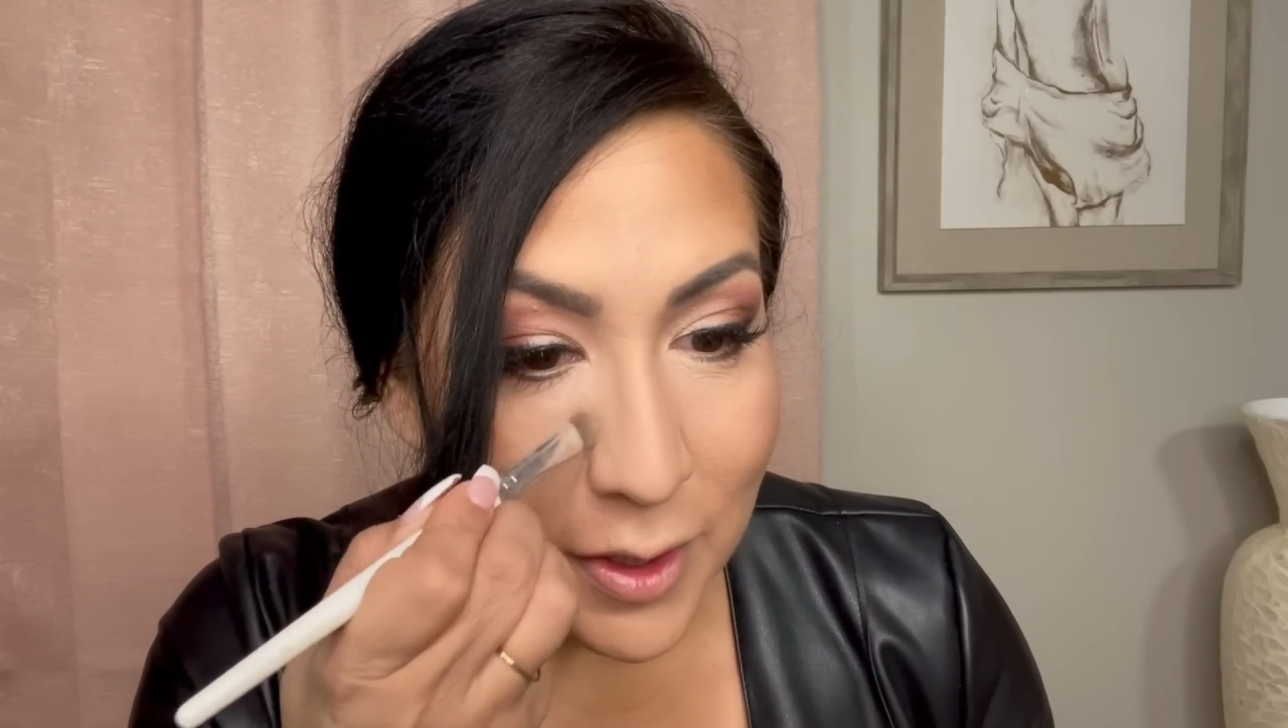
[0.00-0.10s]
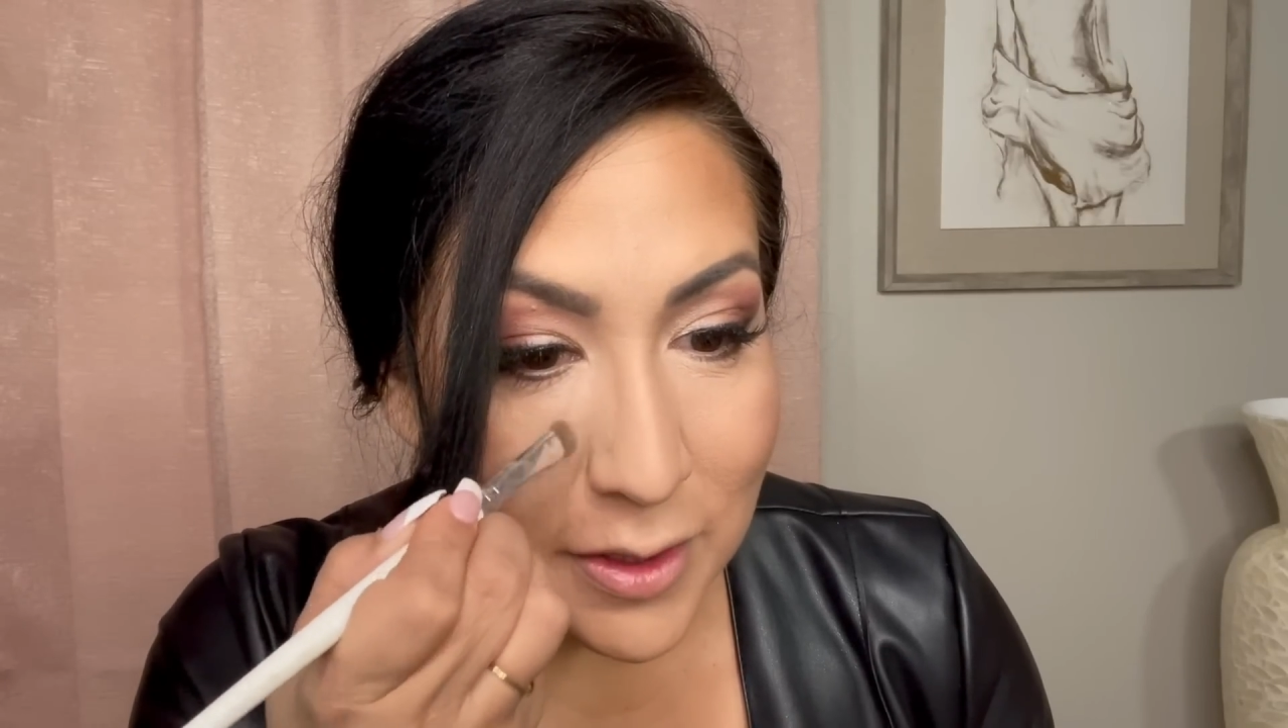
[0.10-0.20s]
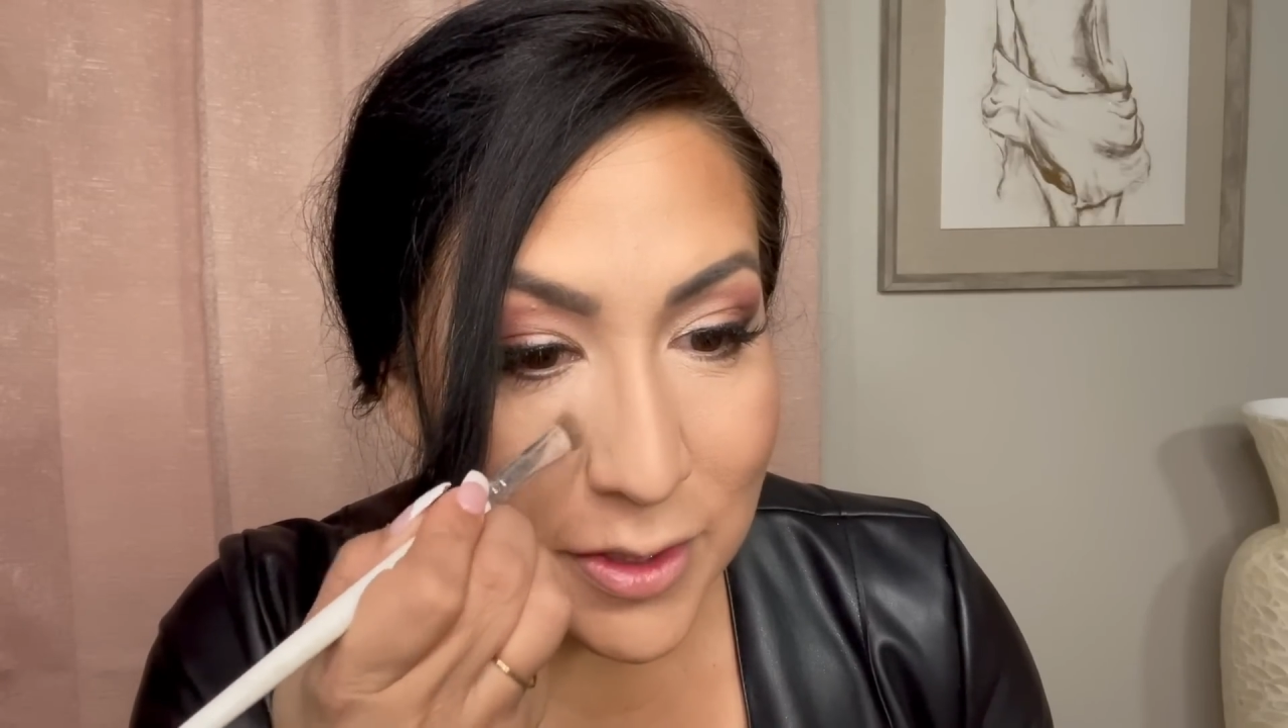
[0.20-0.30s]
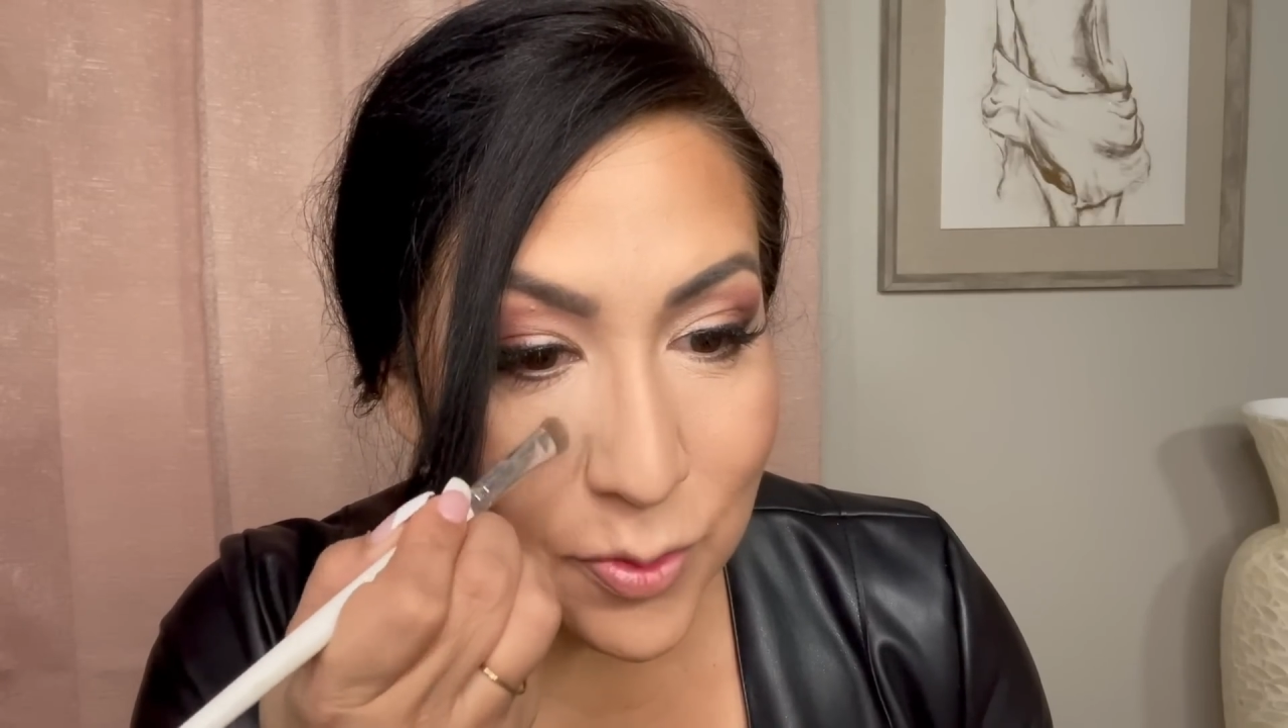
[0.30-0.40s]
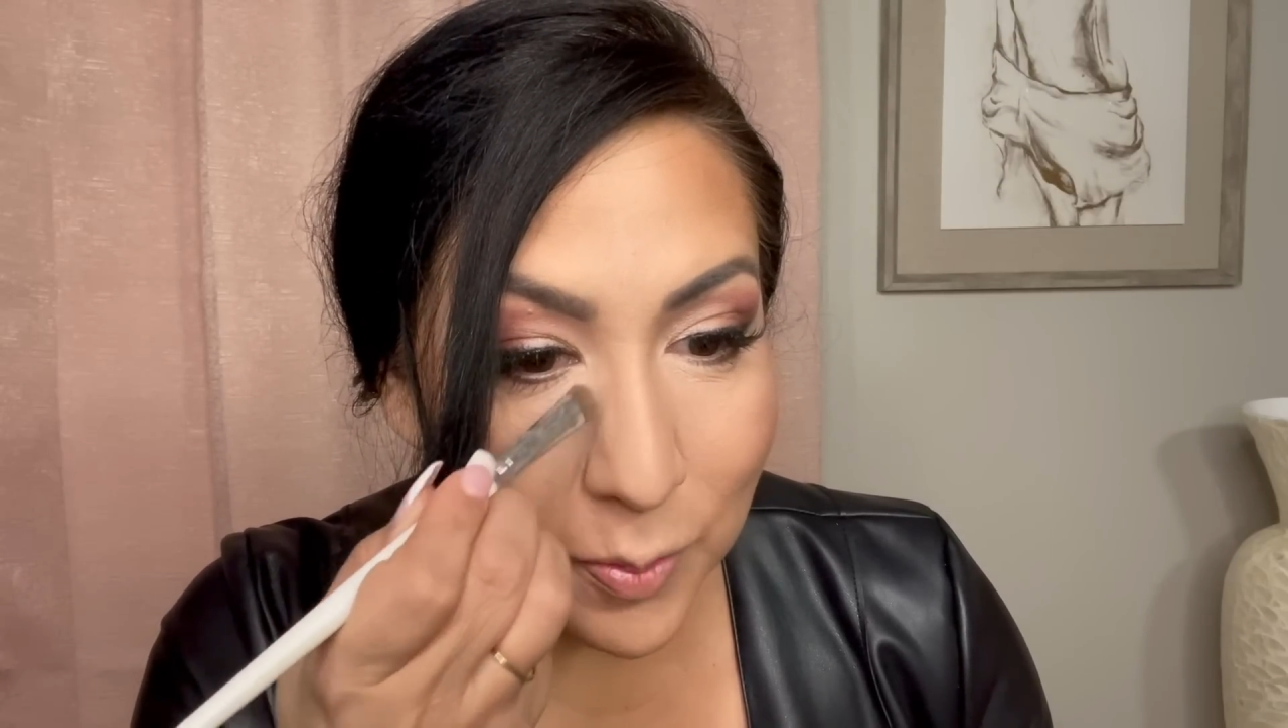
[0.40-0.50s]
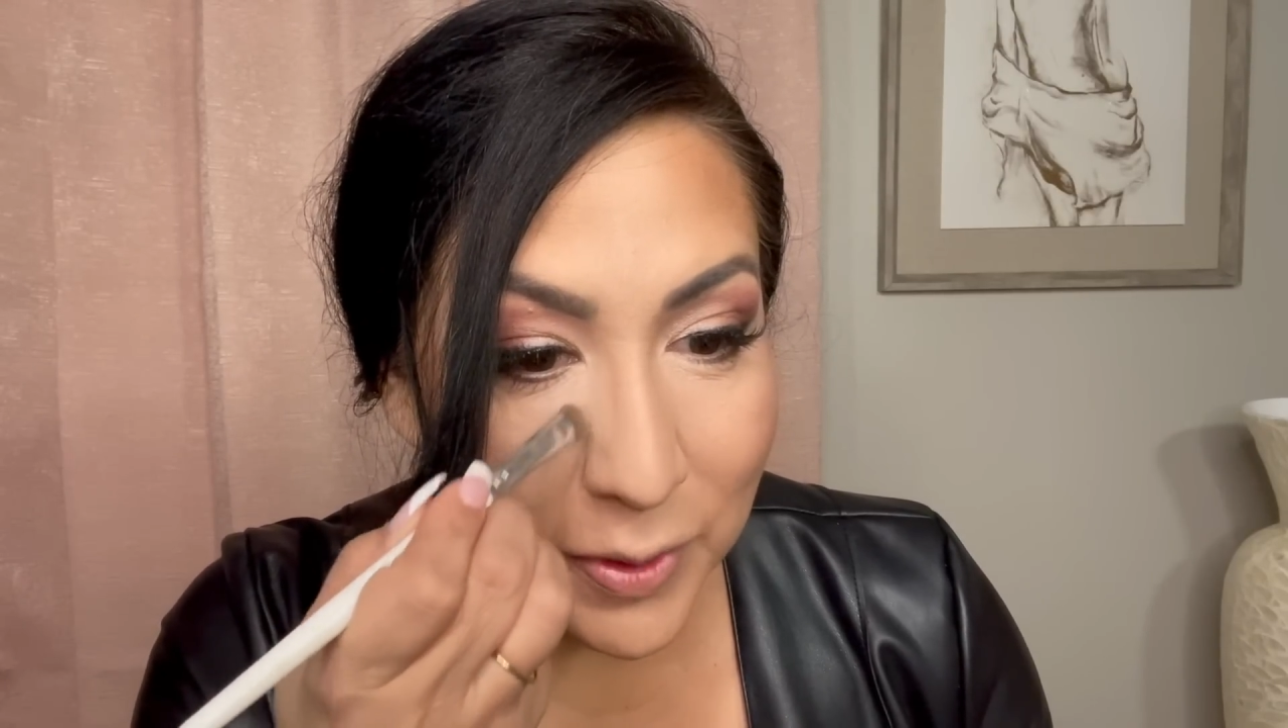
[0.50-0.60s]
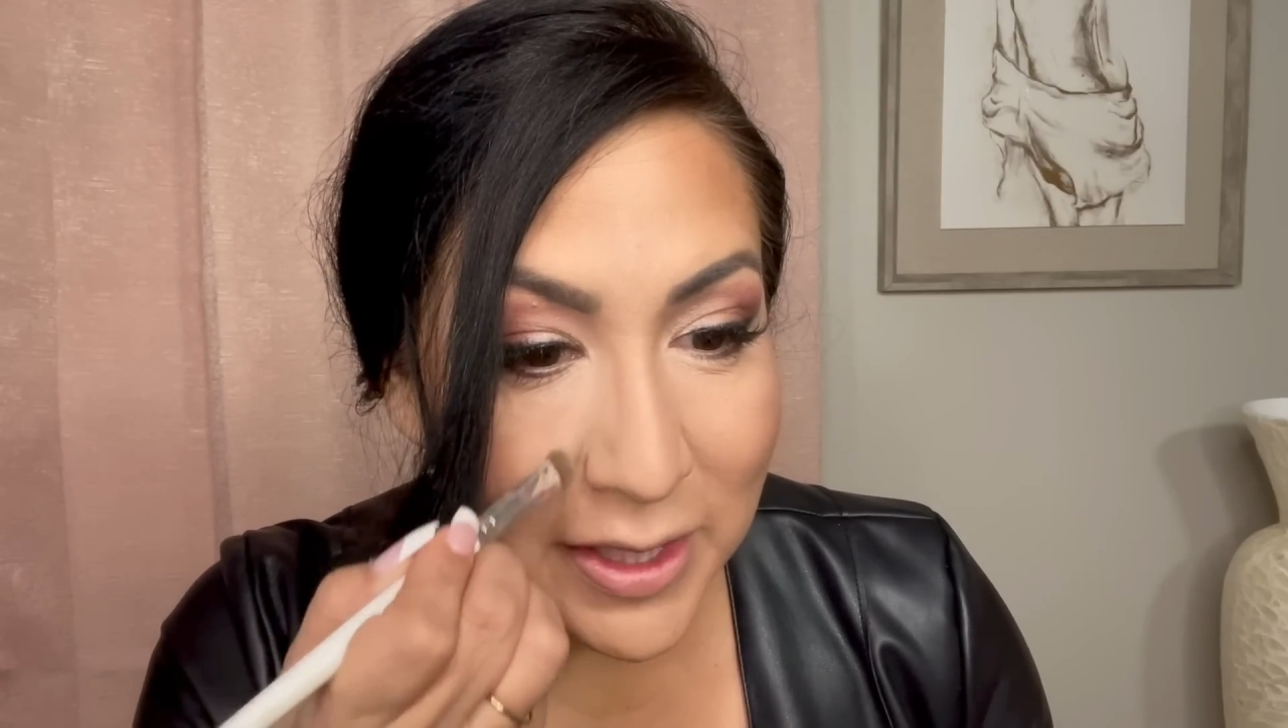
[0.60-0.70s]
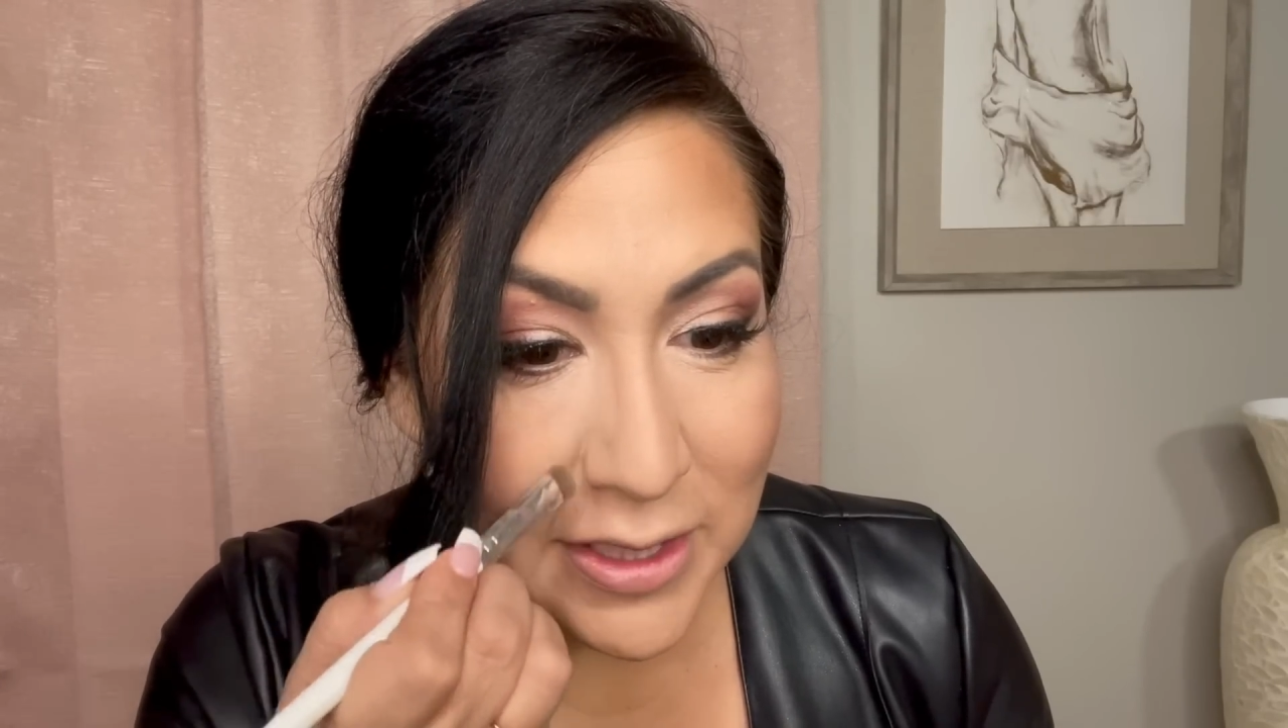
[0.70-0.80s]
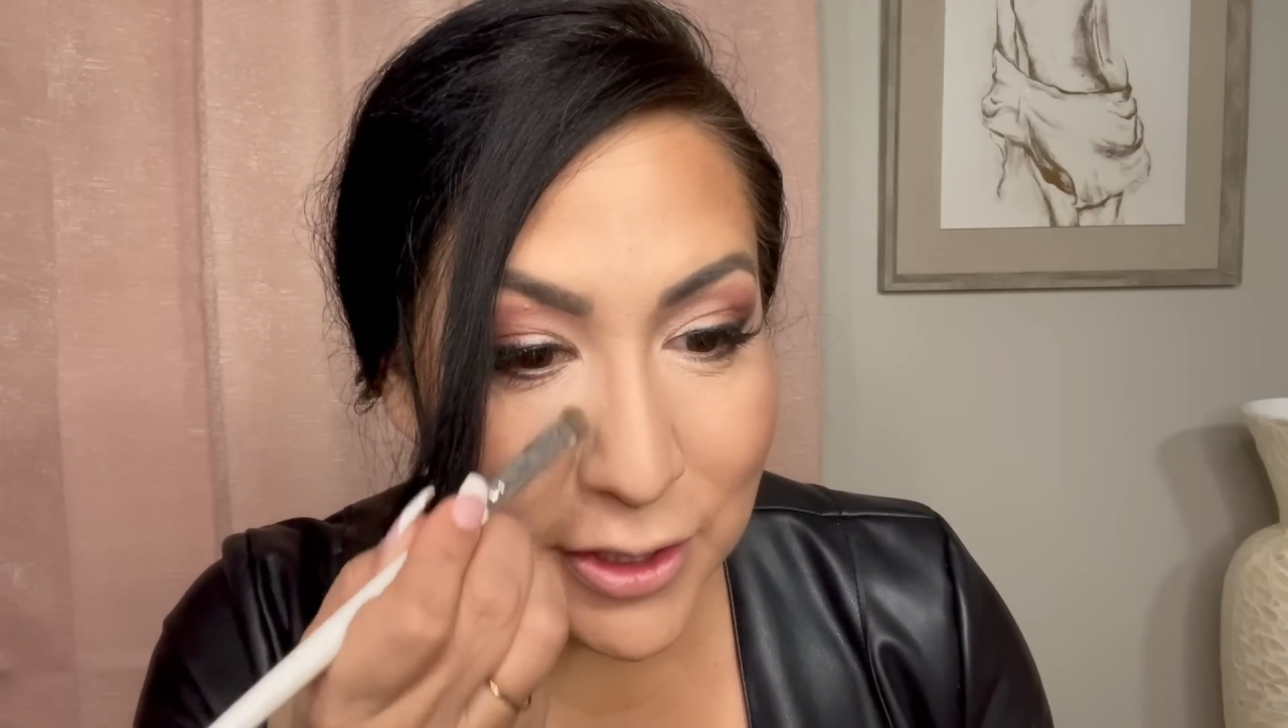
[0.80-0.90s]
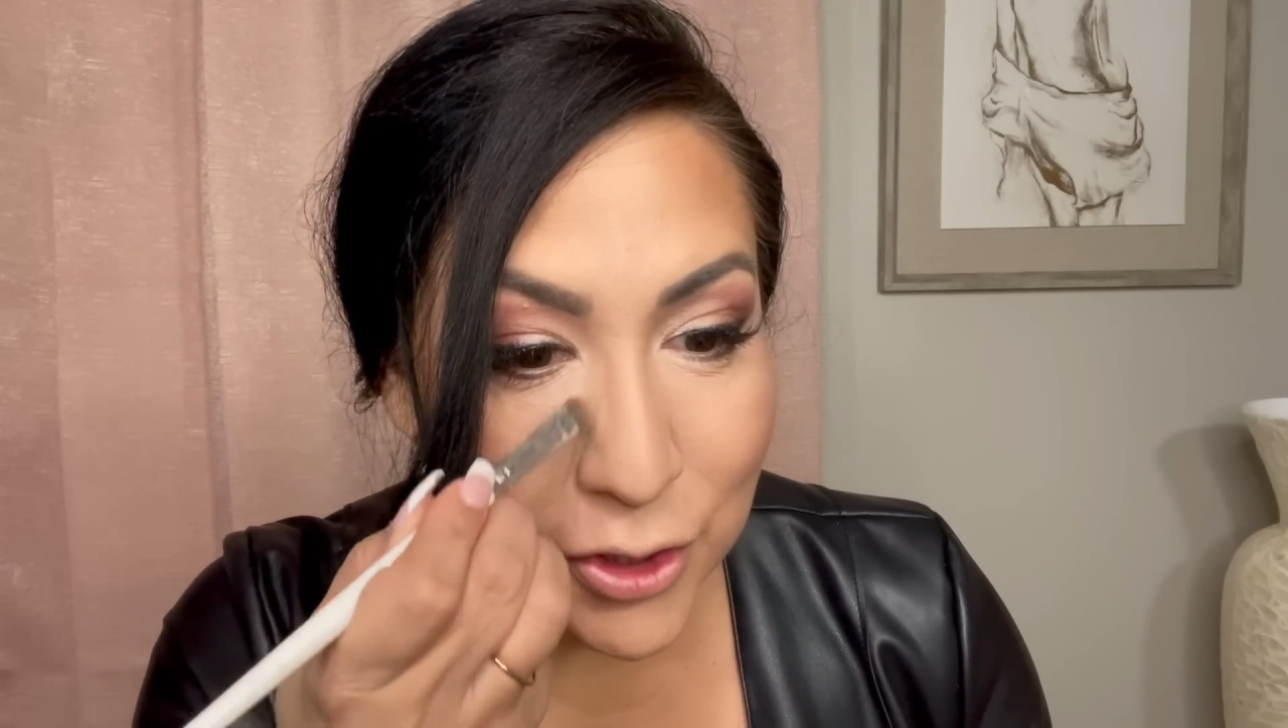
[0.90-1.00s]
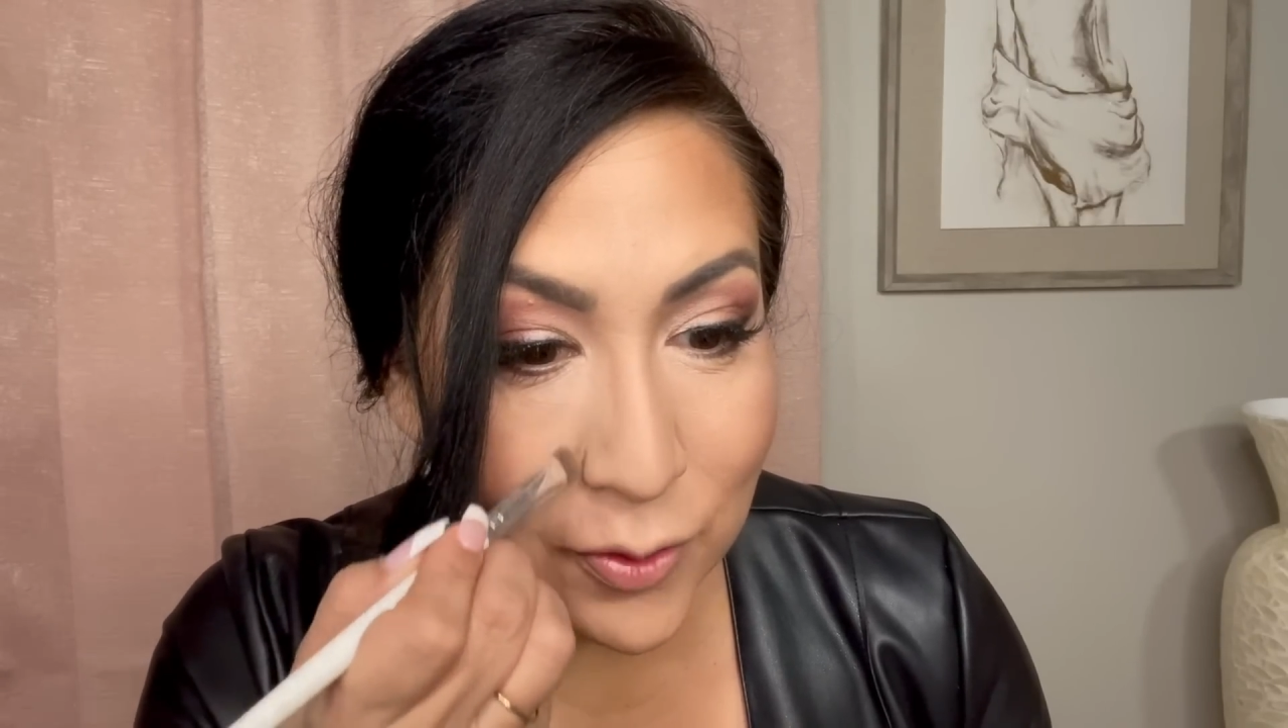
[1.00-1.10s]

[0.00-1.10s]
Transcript: This will blend into,